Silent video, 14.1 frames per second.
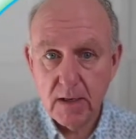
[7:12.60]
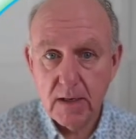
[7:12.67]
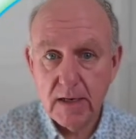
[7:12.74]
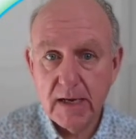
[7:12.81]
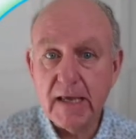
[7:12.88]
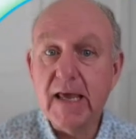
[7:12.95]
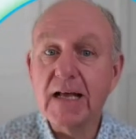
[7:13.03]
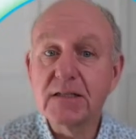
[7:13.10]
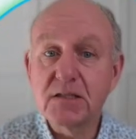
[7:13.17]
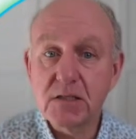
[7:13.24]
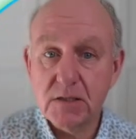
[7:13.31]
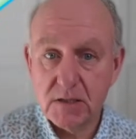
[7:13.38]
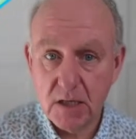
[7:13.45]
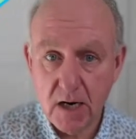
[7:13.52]
get
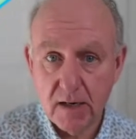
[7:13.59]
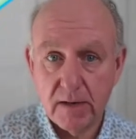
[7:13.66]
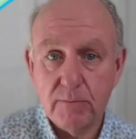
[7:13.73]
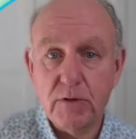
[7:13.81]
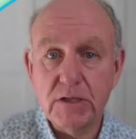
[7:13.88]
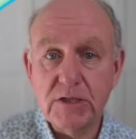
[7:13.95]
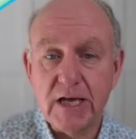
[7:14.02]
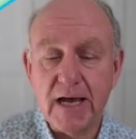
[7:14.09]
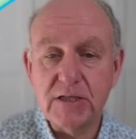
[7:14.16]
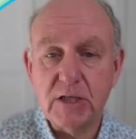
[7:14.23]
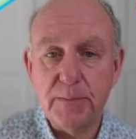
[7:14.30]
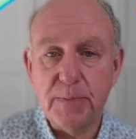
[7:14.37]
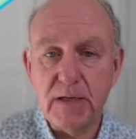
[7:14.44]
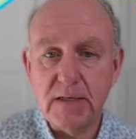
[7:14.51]
started with
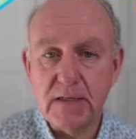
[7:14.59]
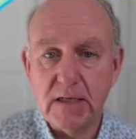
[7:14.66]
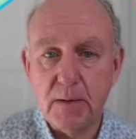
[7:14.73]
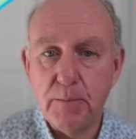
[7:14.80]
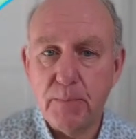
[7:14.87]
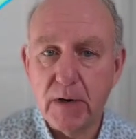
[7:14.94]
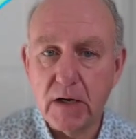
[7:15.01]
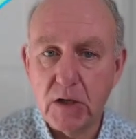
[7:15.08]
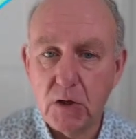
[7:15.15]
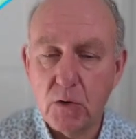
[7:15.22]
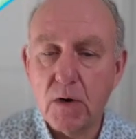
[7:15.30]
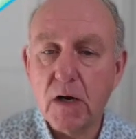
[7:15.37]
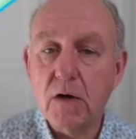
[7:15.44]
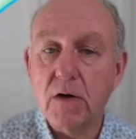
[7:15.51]
ChatGPT, but you
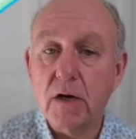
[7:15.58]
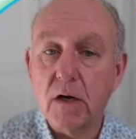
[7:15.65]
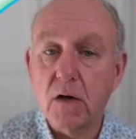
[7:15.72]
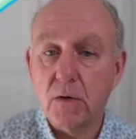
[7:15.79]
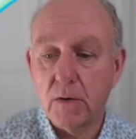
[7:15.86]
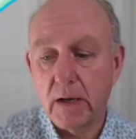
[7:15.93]
are going to go,